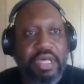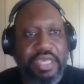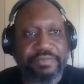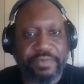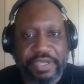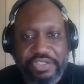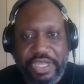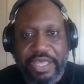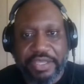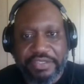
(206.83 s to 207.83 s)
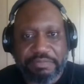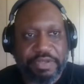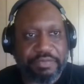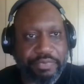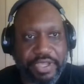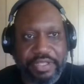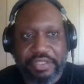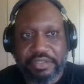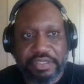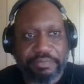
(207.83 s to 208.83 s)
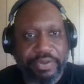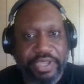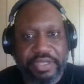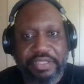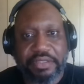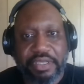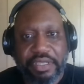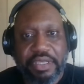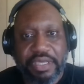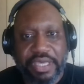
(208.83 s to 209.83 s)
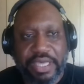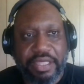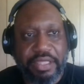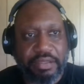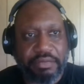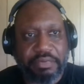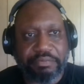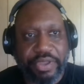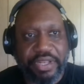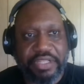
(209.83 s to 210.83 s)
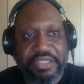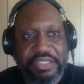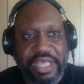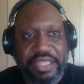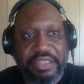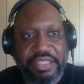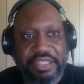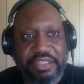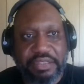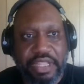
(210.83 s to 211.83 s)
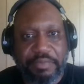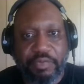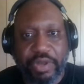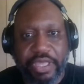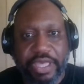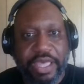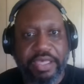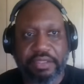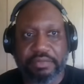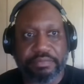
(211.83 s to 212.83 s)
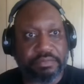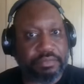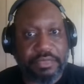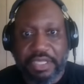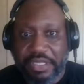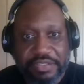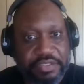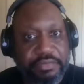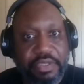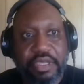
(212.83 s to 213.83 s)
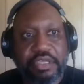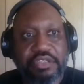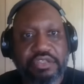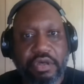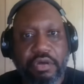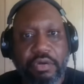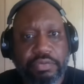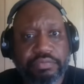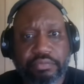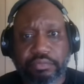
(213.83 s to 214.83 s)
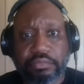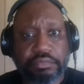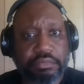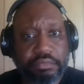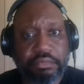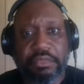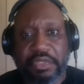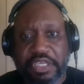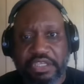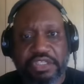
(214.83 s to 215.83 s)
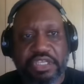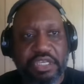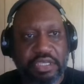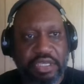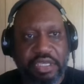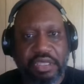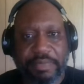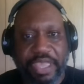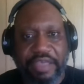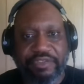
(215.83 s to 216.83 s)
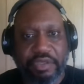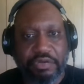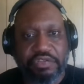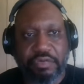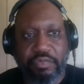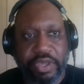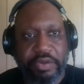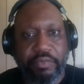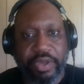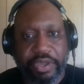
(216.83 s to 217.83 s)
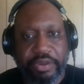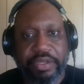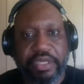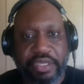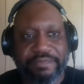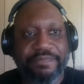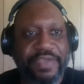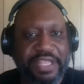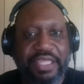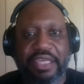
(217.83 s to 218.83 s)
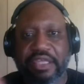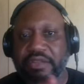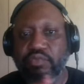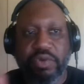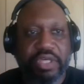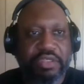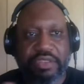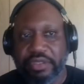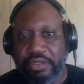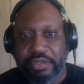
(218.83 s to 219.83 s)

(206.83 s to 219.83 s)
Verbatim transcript: a franchise, but Brandon Brandon uh, Brandon is not the number one guy. He isn't. So he she he may have to go somewhere where he can fit in with